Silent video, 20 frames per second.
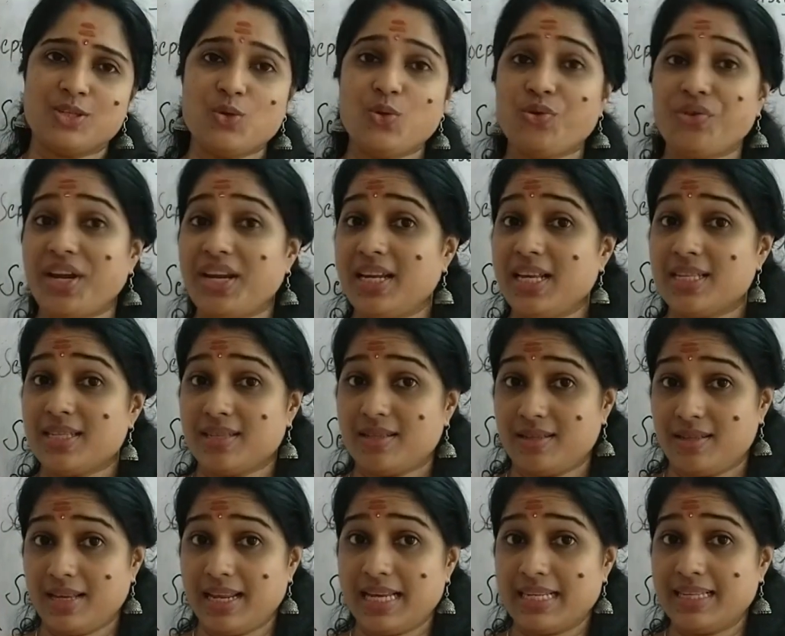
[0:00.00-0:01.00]
So rain
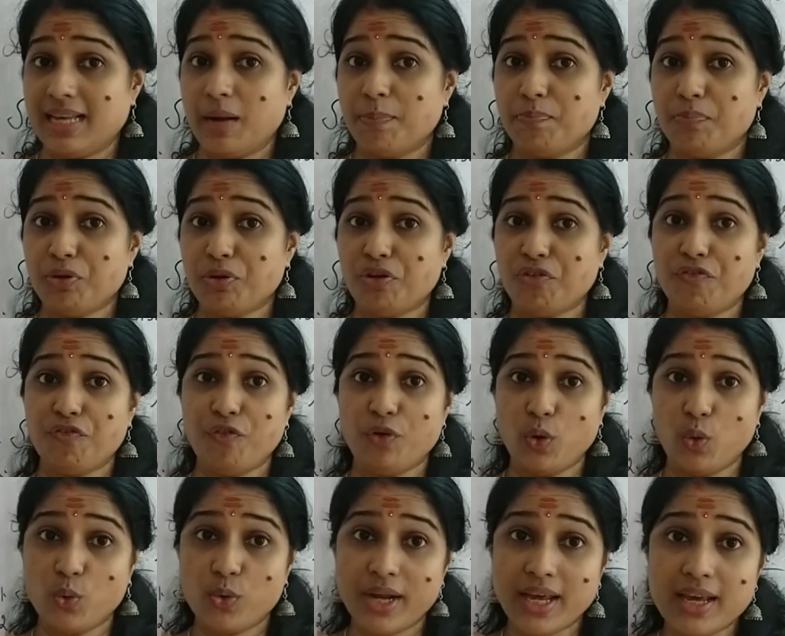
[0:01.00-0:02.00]
is an example of
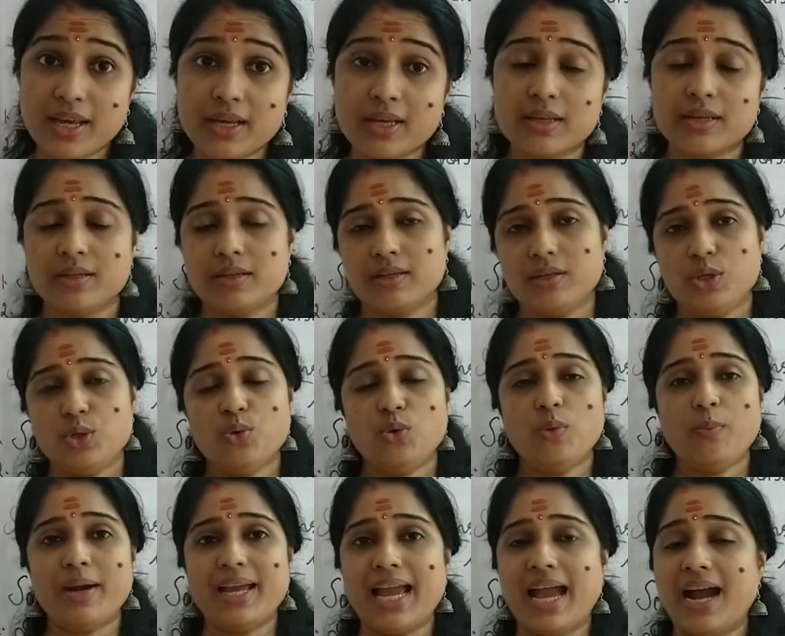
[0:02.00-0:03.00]
flooding.
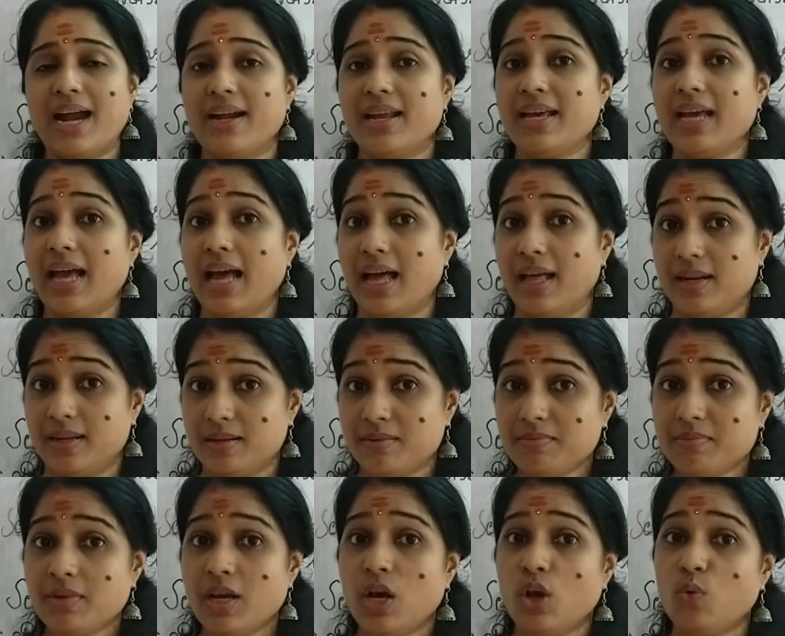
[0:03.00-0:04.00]
By adding
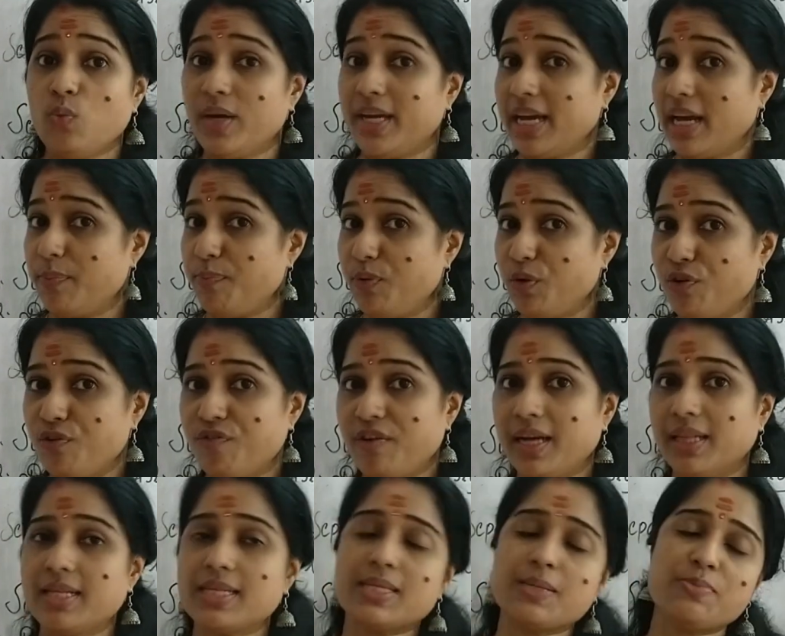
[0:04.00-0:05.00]
alum, we can
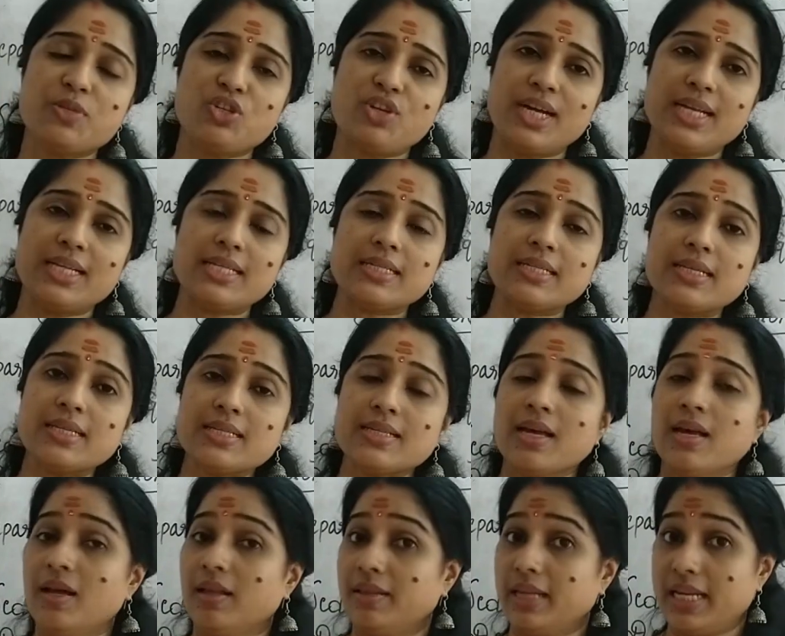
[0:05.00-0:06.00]
purify the
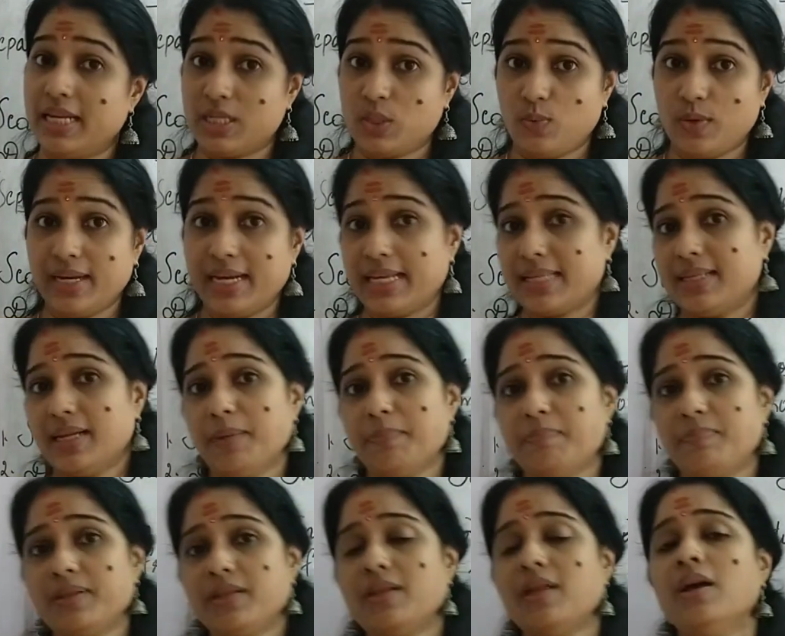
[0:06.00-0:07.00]
substances. That is one
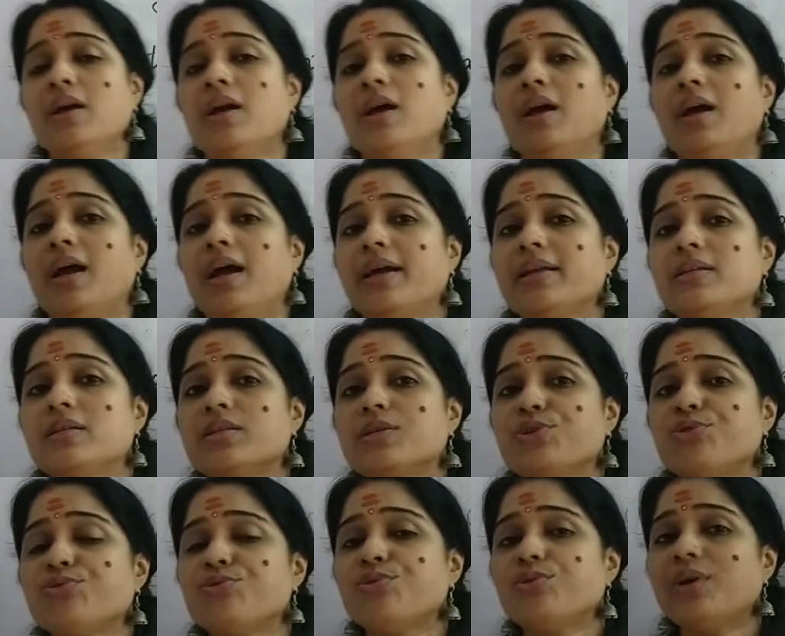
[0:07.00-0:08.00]
example. And
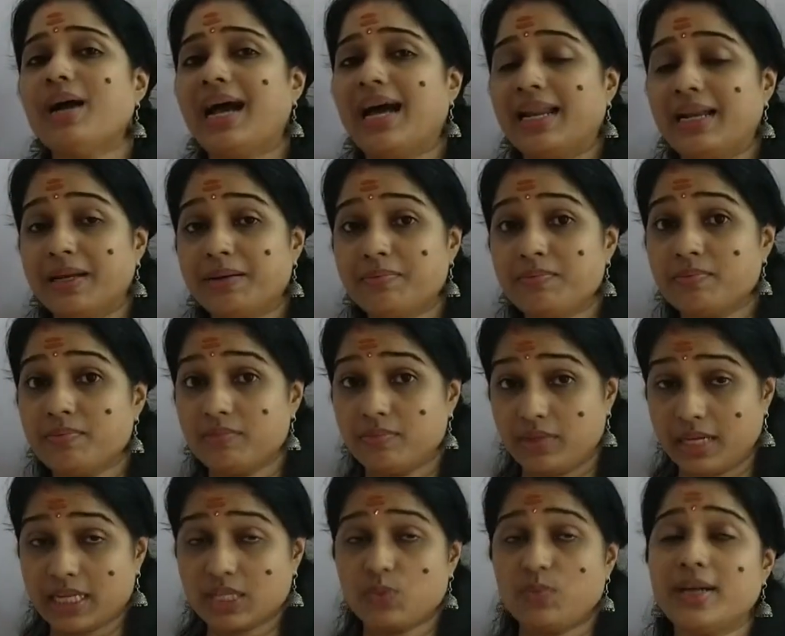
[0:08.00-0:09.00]
alum.
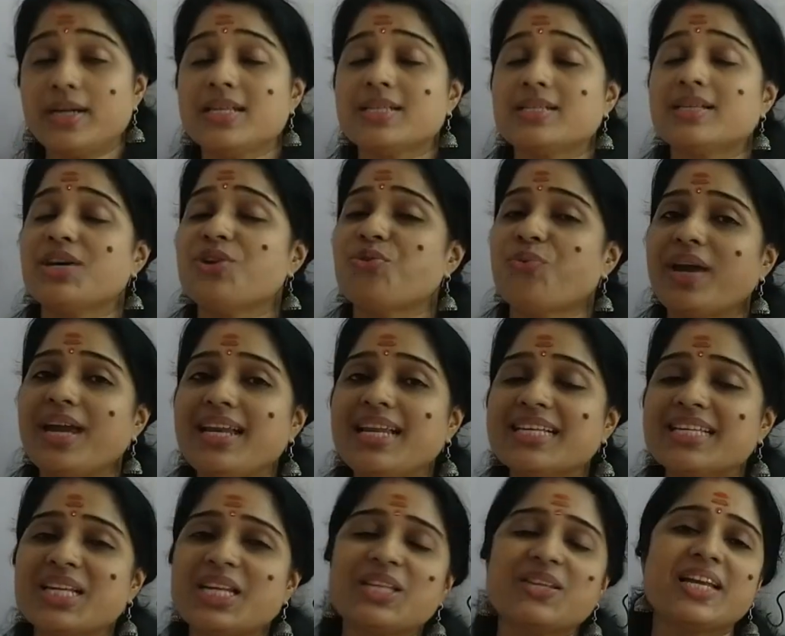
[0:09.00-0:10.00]
Next one is the
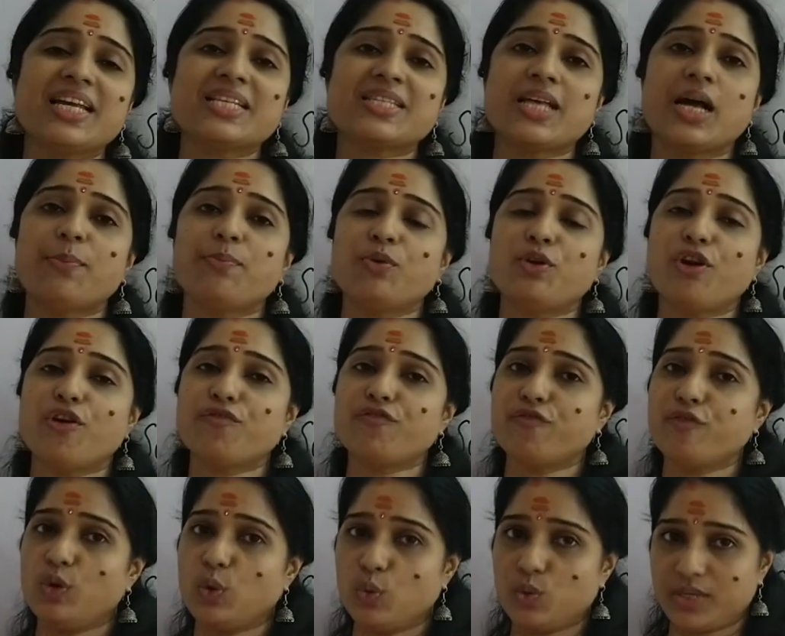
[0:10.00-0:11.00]
rain is another example
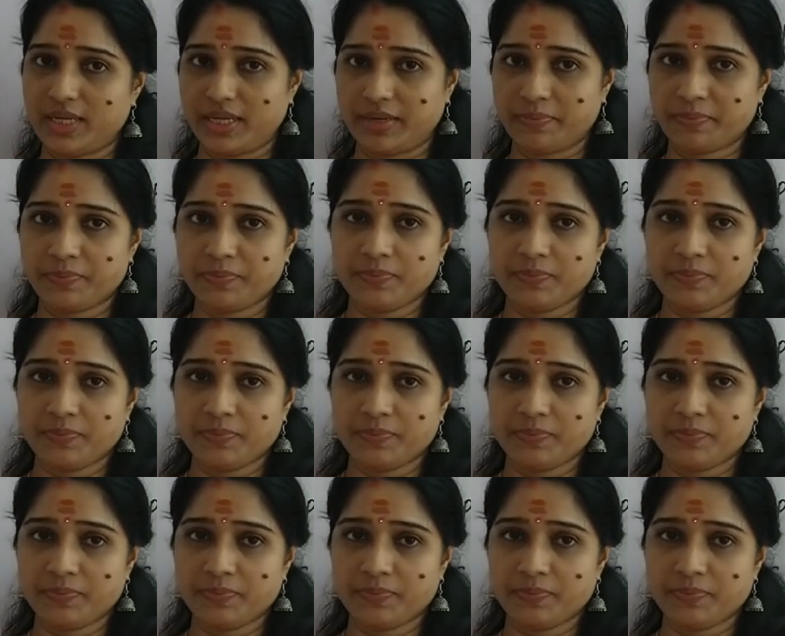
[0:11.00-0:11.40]
of flooding.